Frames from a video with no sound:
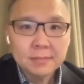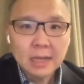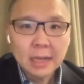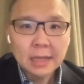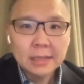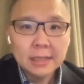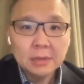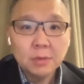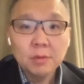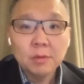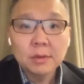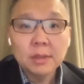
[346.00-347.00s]
And then
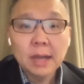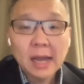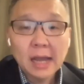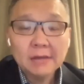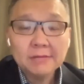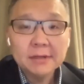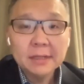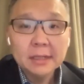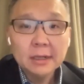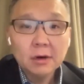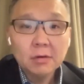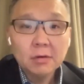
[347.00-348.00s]
we will have,
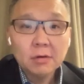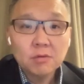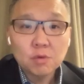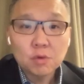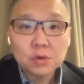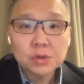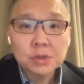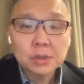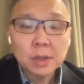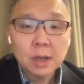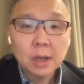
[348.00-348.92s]
of course,